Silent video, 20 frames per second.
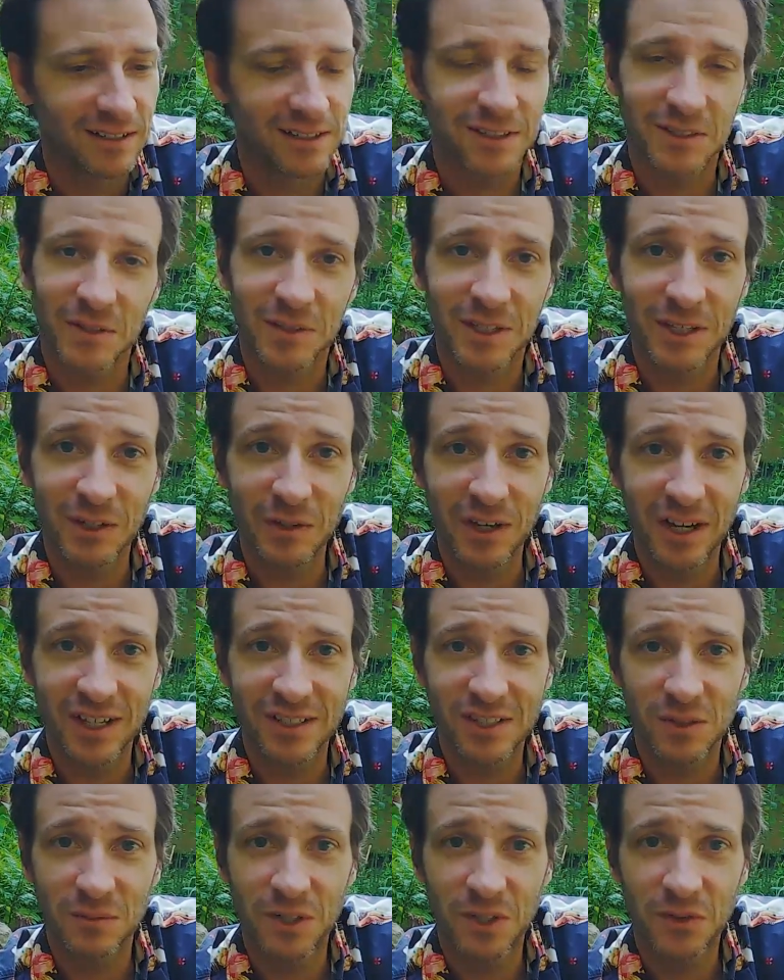So thank you
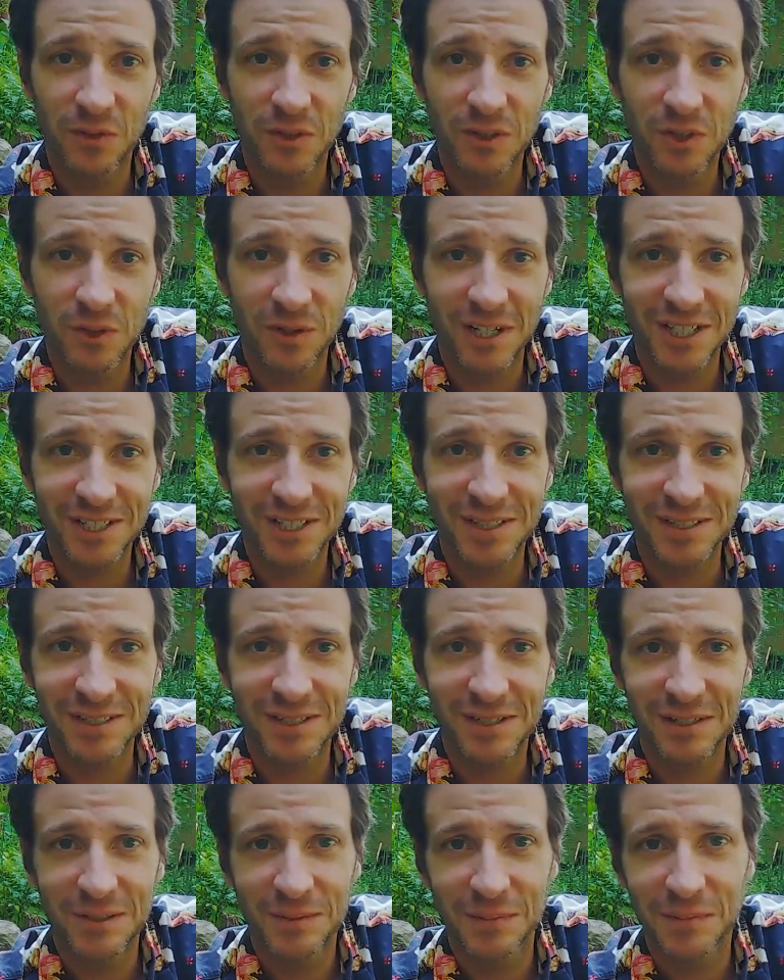guys so much for these
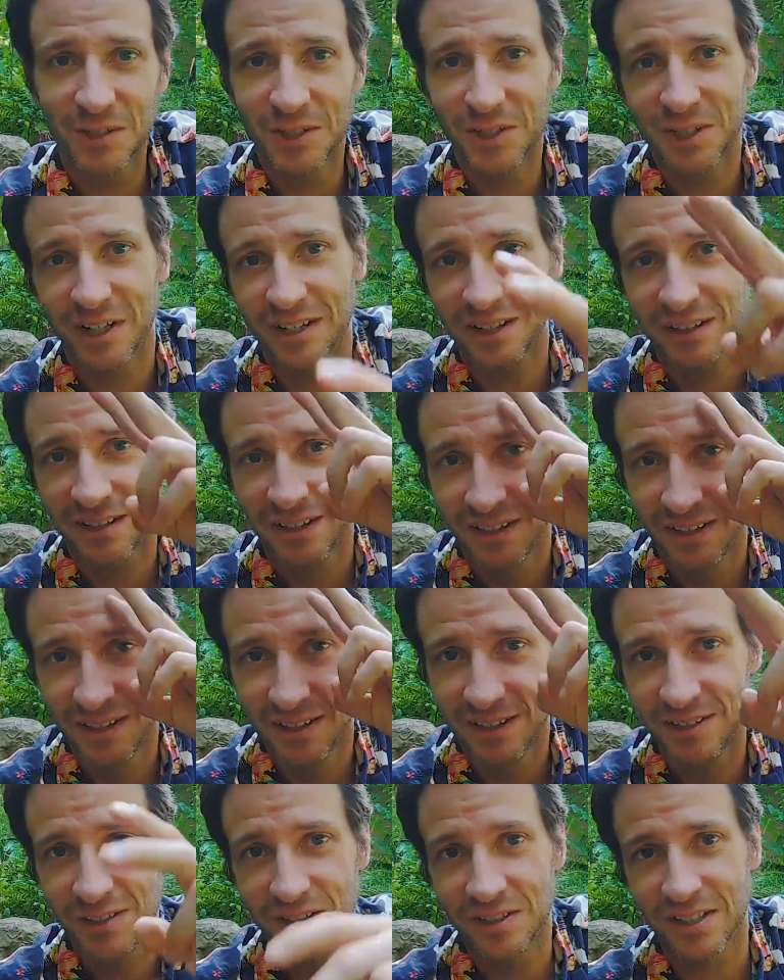questions. Appreciate it.
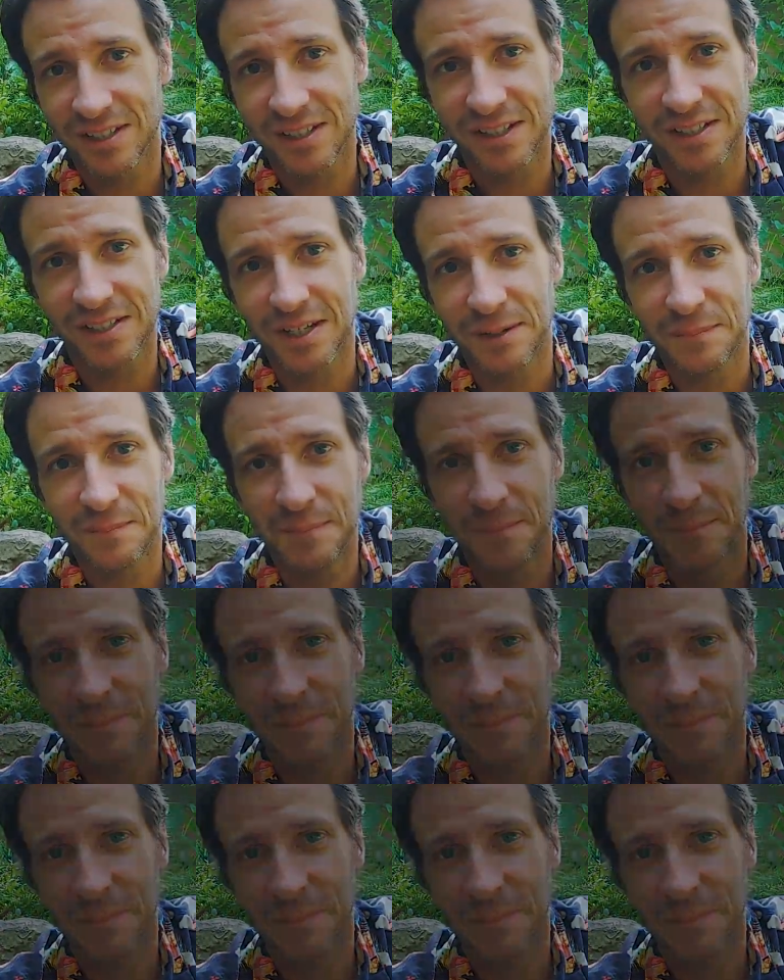See you guys next time.